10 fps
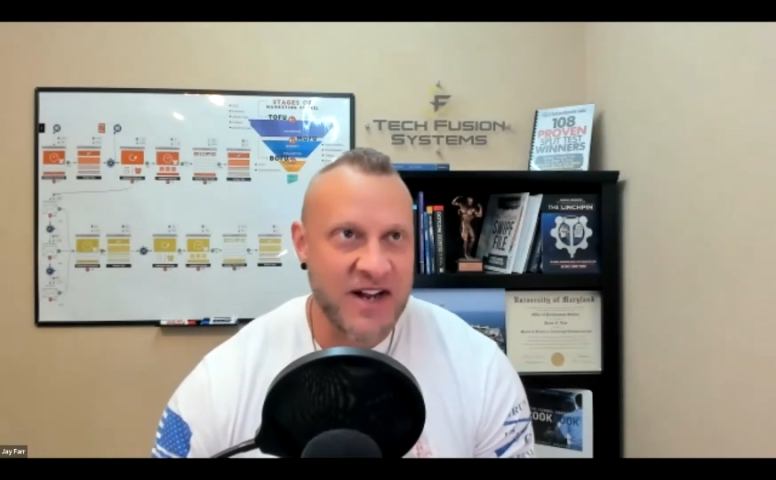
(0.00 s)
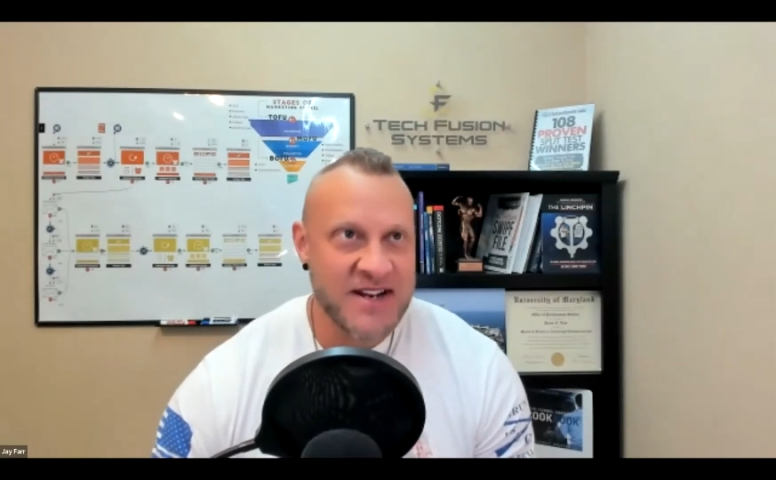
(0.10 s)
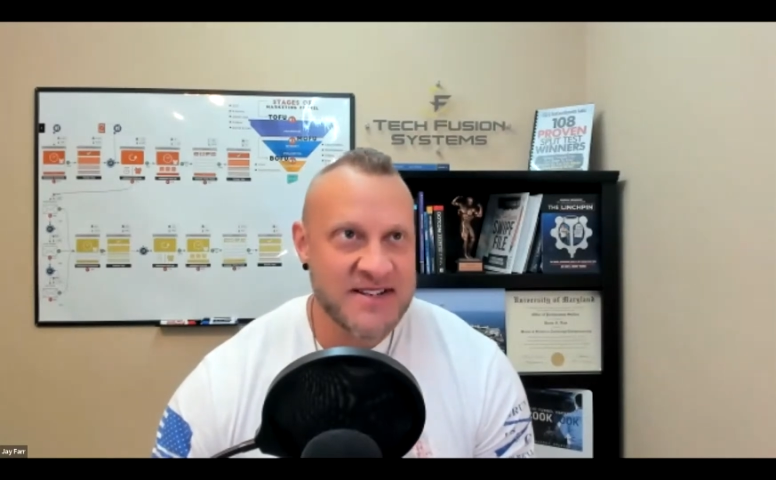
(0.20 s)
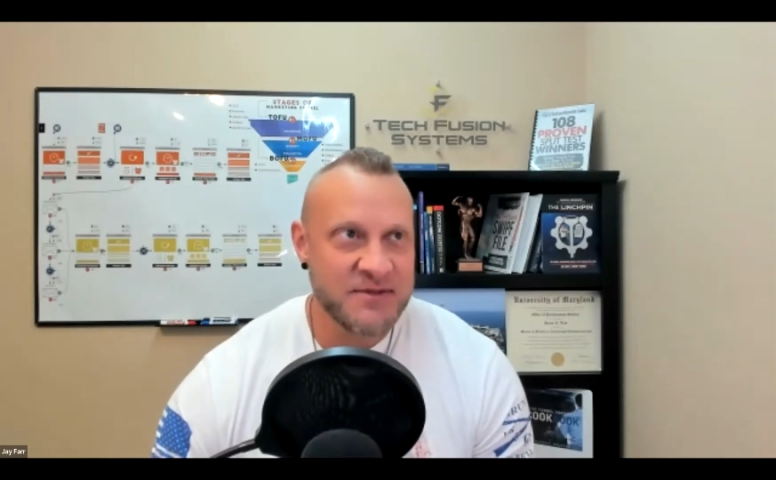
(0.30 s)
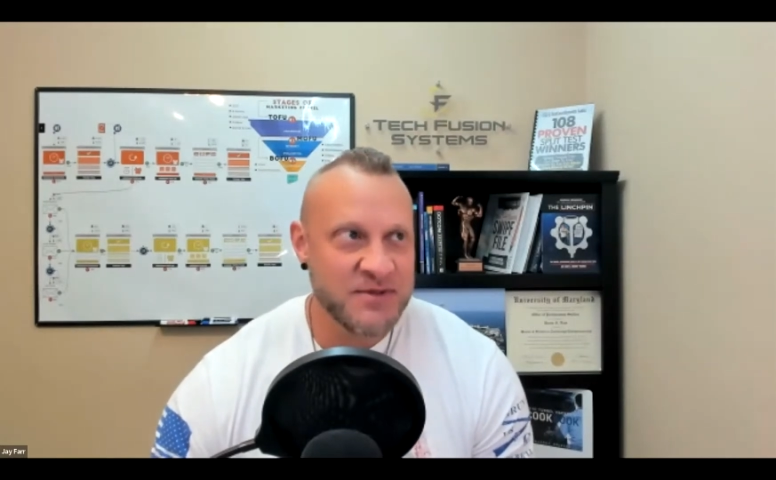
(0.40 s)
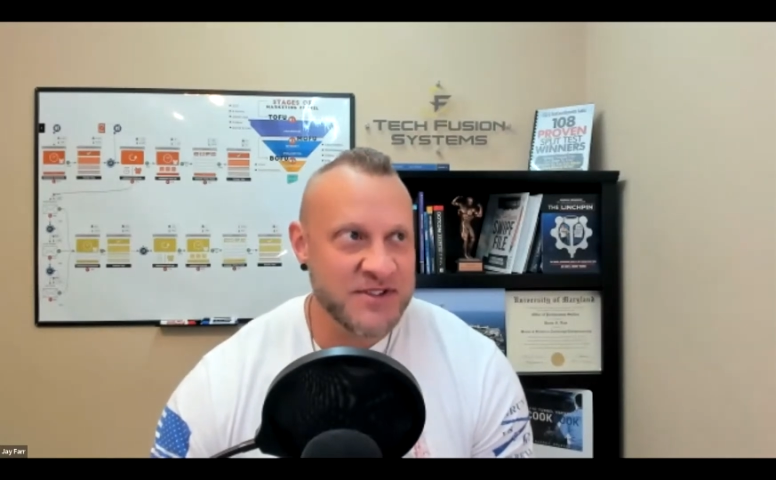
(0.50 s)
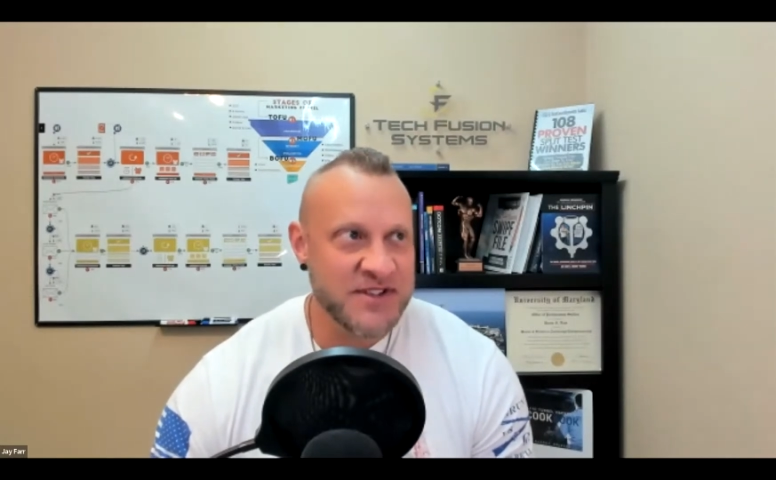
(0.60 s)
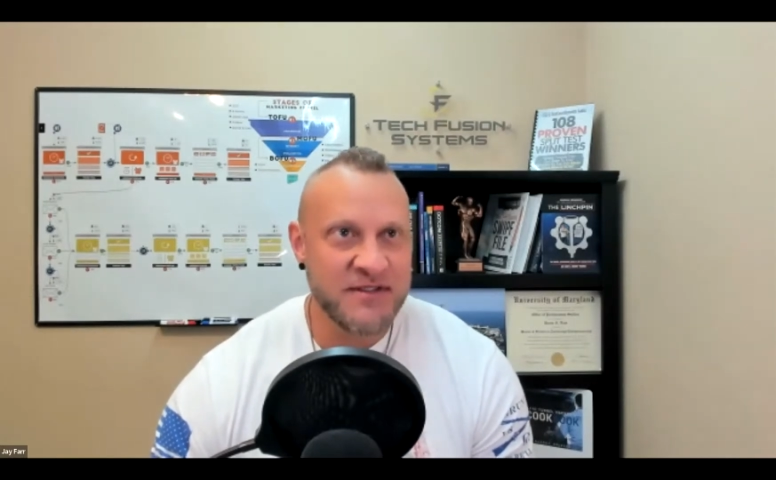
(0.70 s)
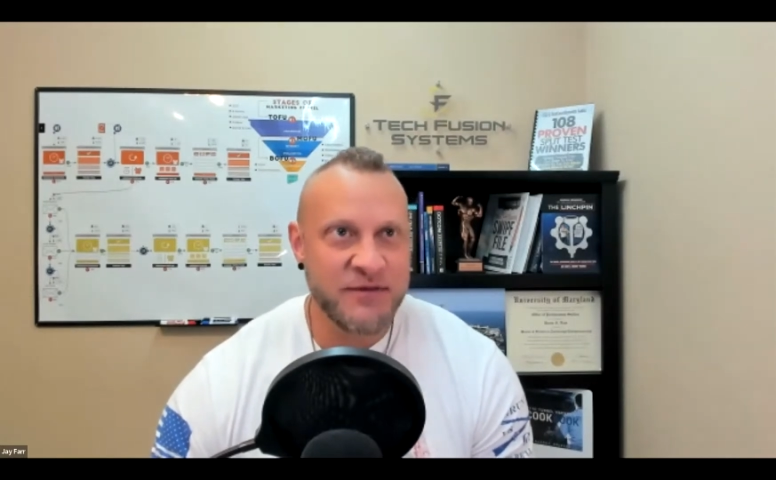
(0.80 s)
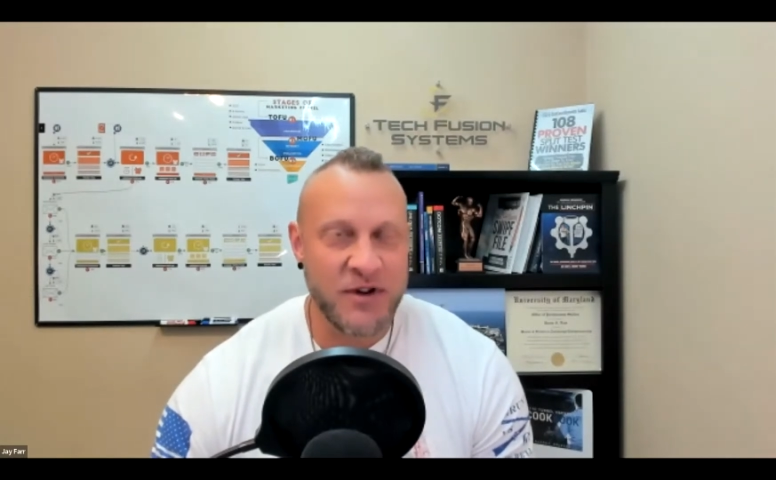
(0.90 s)
I did
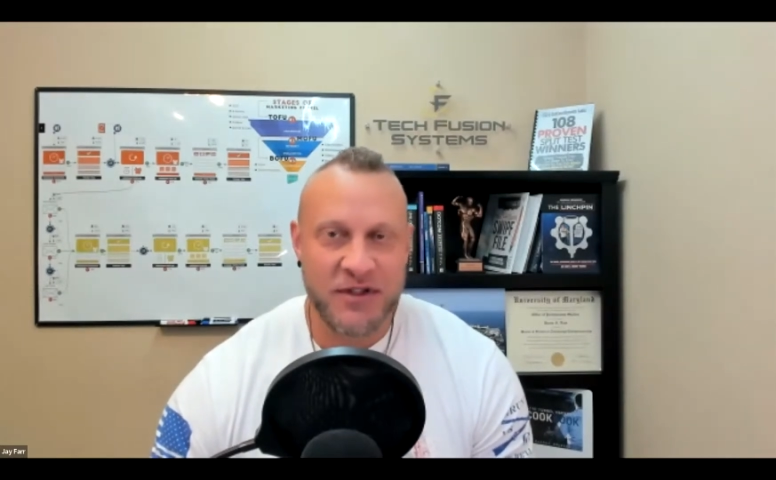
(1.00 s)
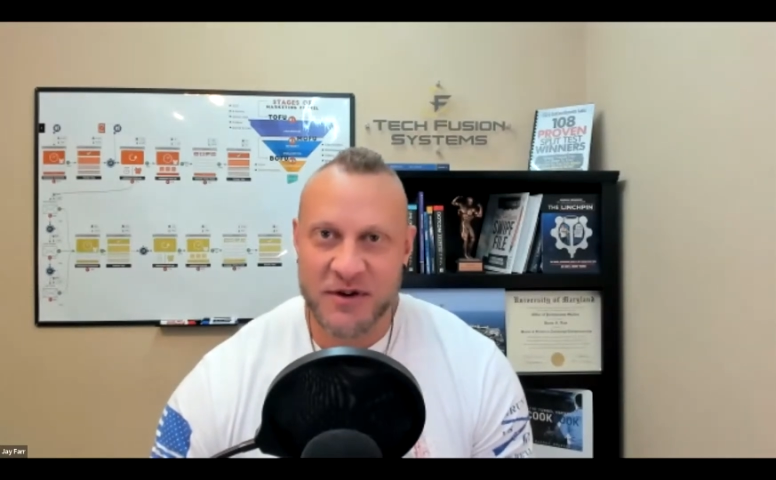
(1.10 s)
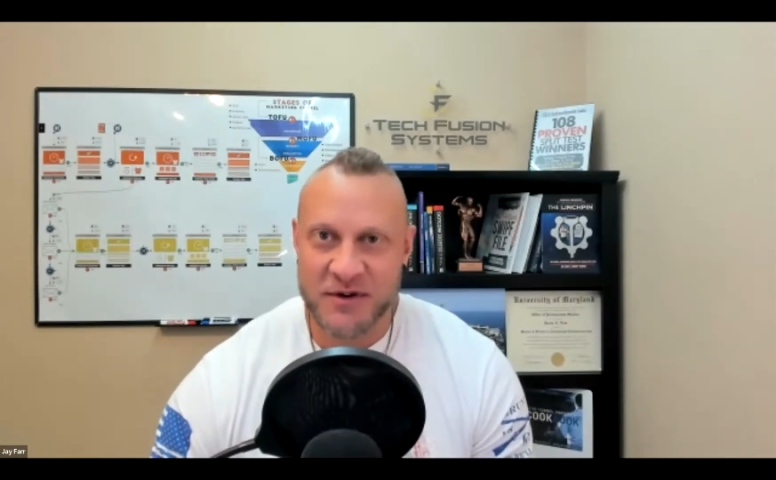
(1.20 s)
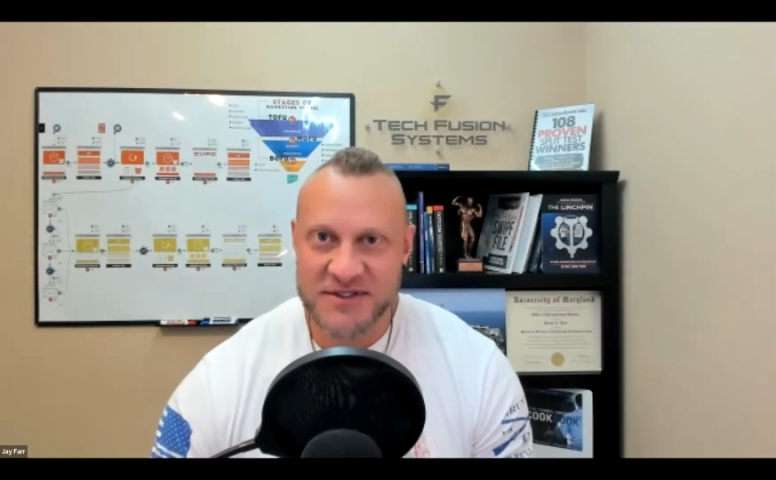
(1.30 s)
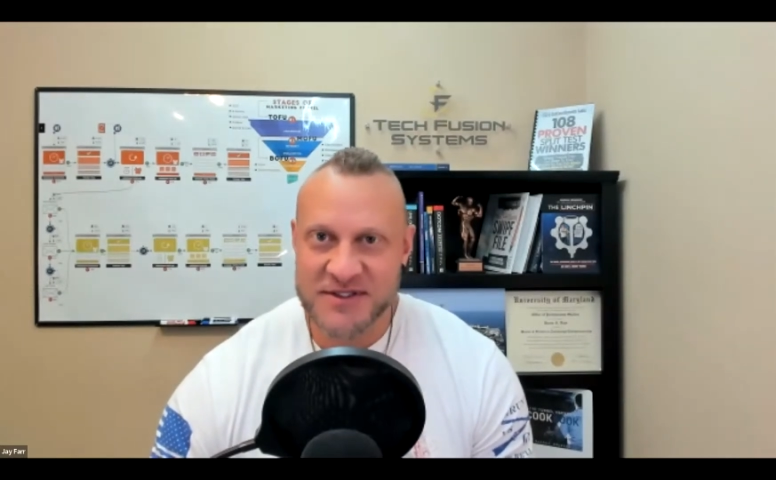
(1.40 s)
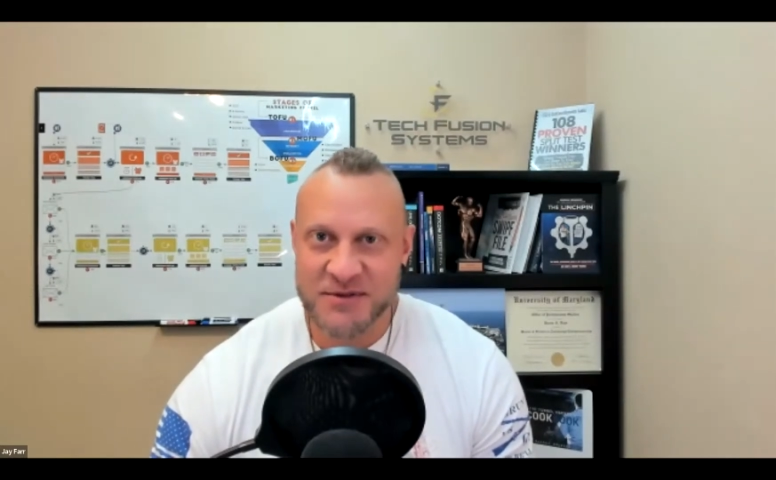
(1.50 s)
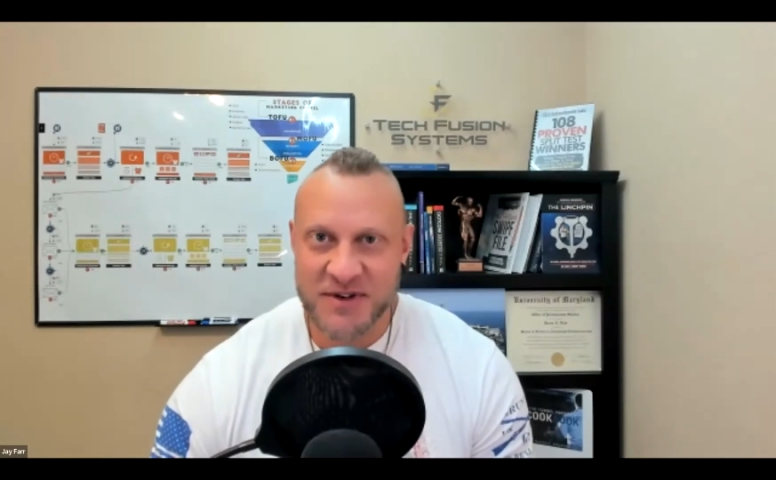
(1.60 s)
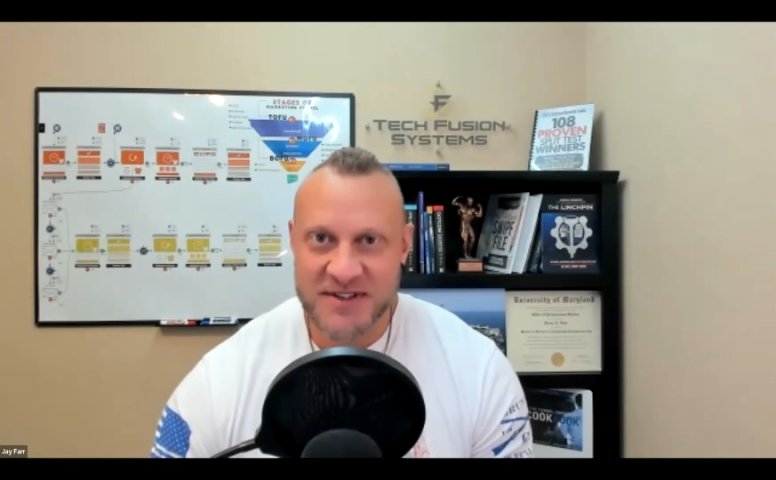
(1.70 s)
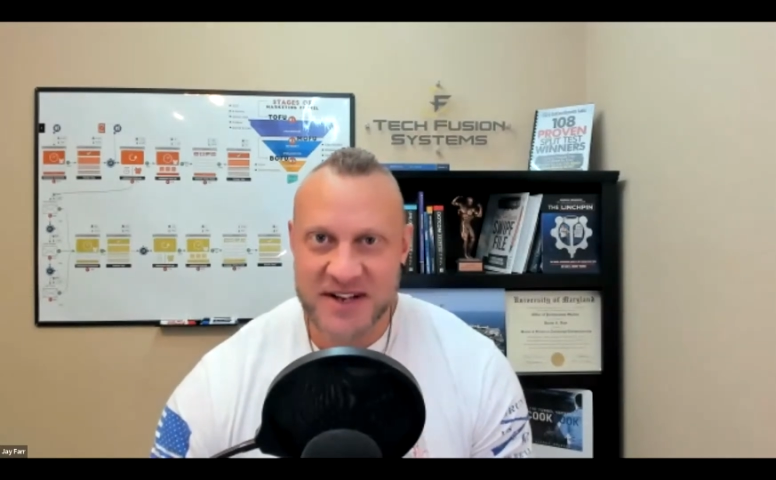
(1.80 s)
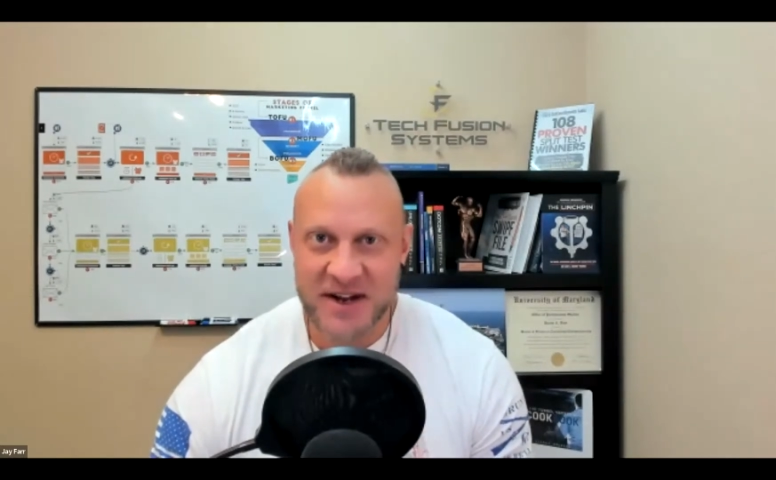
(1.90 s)
receive one of those
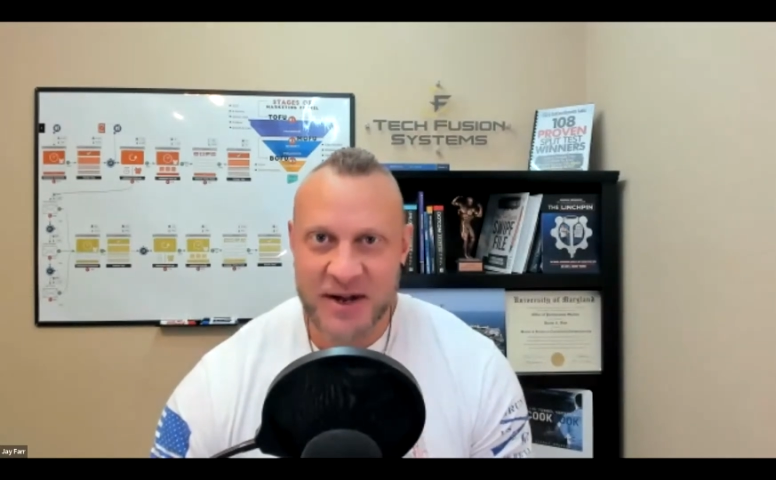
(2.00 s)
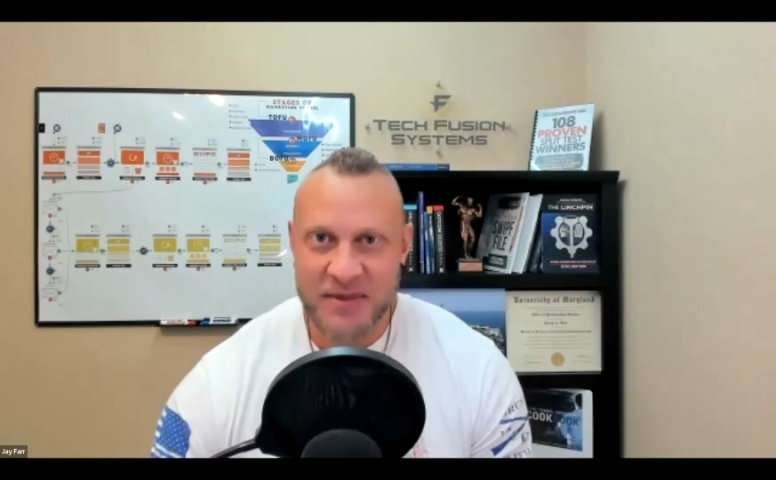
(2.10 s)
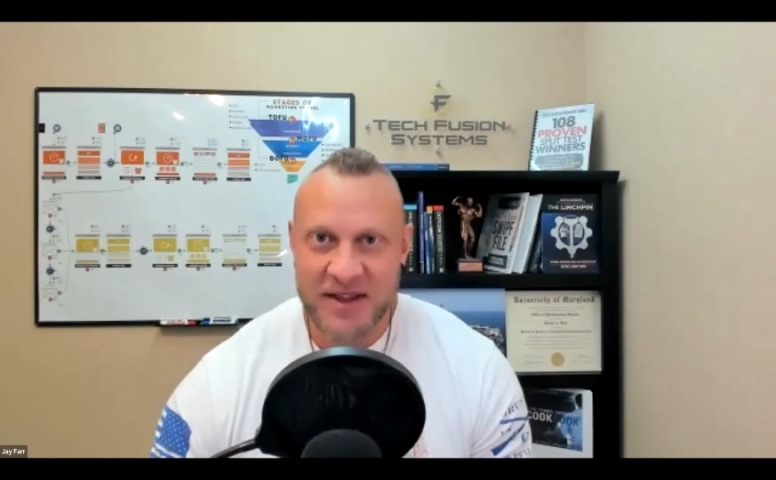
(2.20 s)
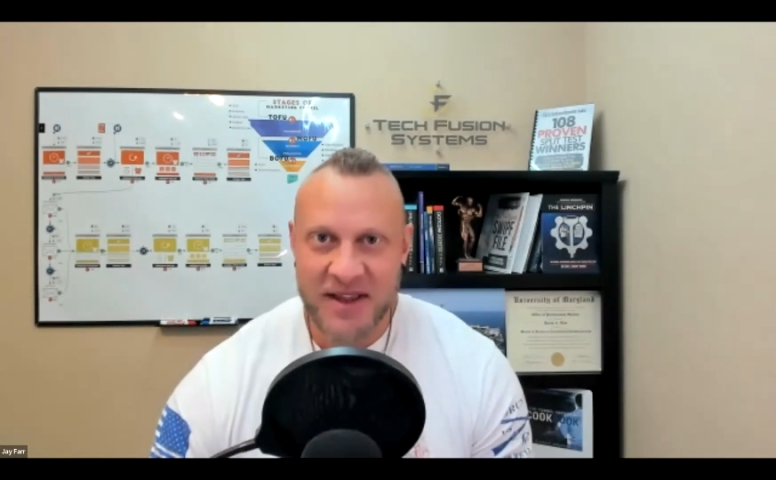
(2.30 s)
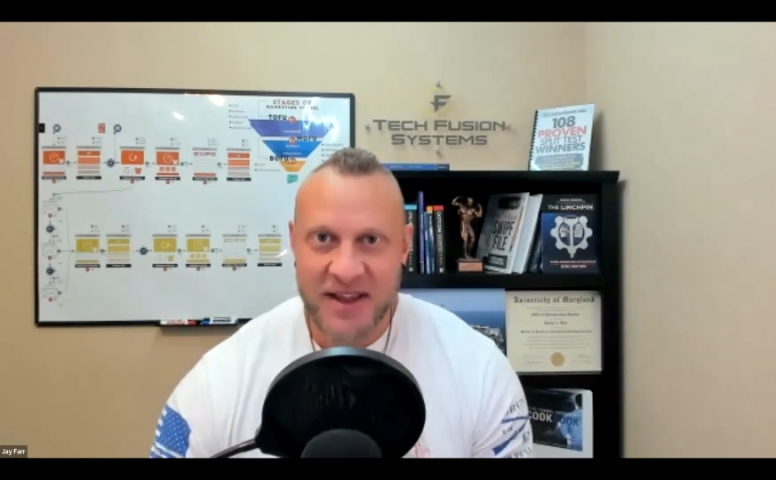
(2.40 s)
one time.